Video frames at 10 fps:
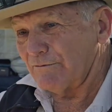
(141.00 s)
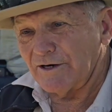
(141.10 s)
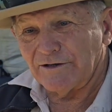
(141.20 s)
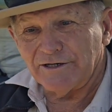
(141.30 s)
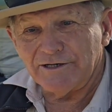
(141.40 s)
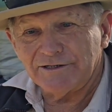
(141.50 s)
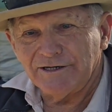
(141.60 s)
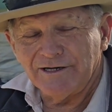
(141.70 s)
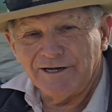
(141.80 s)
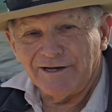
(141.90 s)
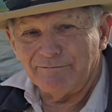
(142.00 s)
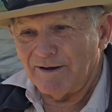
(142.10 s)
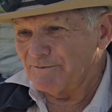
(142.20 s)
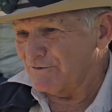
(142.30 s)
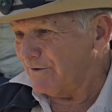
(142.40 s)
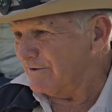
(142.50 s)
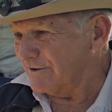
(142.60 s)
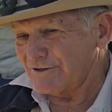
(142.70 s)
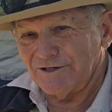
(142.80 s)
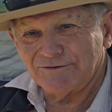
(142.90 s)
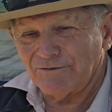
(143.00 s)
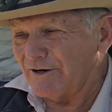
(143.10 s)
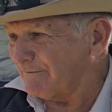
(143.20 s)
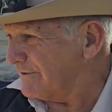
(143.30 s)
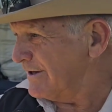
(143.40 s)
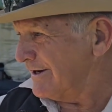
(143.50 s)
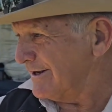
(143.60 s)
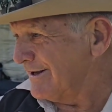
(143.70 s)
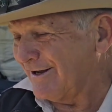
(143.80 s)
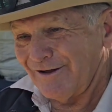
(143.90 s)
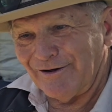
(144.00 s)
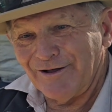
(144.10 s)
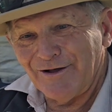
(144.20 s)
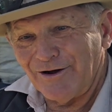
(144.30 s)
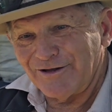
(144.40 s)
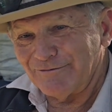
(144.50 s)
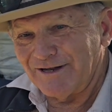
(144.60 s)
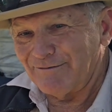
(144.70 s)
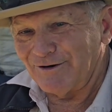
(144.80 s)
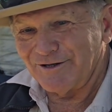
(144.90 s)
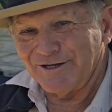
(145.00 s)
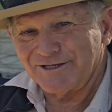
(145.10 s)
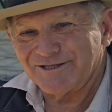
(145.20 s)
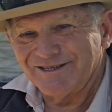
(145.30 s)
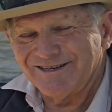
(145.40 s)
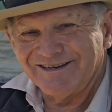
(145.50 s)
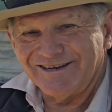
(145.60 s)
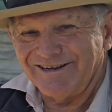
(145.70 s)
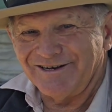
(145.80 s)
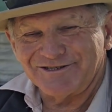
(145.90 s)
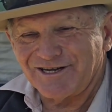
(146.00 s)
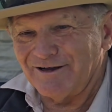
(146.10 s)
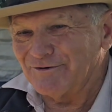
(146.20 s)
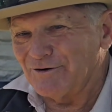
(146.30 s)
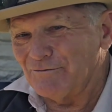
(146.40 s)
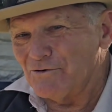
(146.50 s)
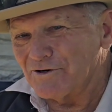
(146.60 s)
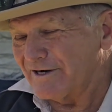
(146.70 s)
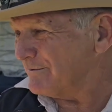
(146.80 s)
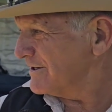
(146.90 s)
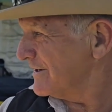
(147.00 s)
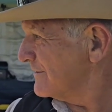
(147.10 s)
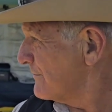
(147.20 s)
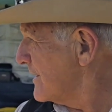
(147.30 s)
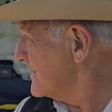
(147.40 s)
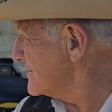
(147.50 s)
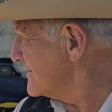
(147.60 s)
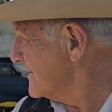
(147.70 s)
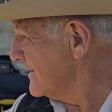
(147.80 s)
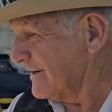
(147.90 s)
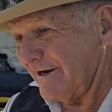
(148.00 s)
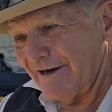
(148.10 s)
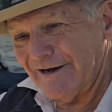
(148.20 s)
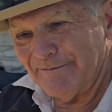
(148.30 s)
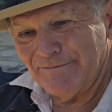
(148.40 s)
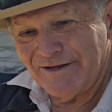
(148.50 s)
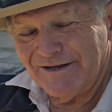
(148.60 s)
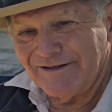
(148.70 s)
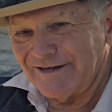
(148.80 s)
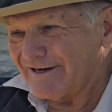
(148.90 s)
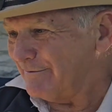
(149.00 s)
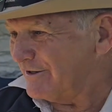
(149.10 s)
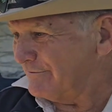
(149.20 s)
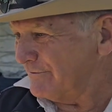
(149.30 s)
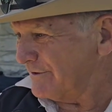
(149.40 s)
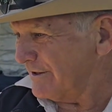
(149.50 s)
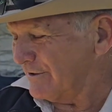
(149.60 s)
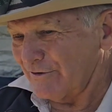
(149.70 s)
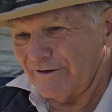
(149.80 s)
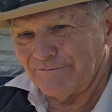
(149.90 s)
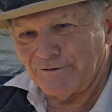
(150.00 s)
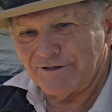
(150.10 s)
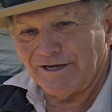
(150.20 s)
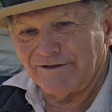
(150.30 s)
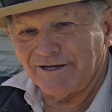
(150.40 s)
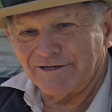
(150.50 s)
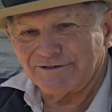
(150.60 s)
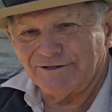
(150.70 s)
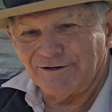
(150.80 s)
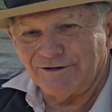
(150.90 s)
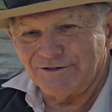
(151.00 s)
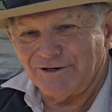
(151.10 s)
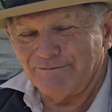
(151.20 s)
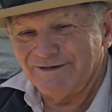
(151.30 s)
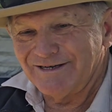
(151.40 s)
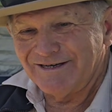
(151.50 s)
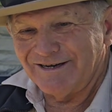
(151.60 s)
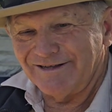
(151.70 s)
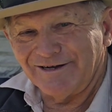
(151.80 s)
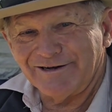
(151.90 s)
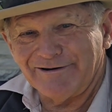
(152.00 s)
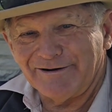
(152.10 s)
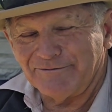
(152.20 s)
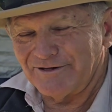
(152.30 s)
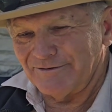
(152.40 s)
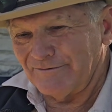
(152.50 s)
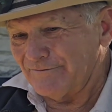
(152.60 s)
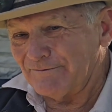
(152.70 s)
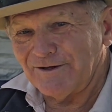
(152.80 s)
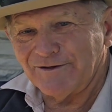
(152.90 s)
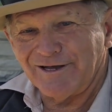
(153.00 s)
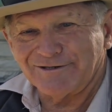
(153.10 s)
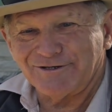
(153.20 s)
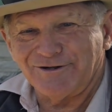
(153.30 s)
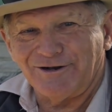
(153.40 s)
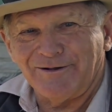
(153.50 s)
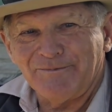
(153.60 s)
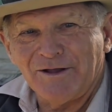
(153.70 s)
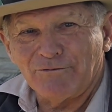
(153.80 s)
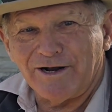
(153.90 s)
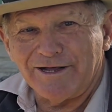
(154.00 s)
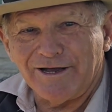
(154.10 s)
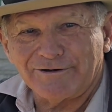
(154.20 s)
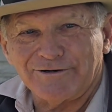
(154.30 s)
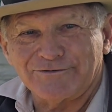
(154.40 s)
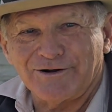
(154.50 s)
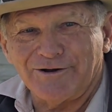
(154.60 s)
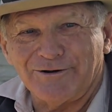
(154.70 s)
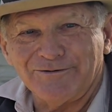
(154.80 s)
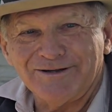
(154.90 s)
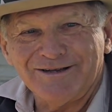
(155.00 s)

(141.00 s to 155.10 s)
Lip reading: one of these, and mum's the one that says, right, I think we'll have a look at this, and it saves her walking up and down the race. They come in and looking for a $10,000 job, and they'll go out with a $50,000 radio control,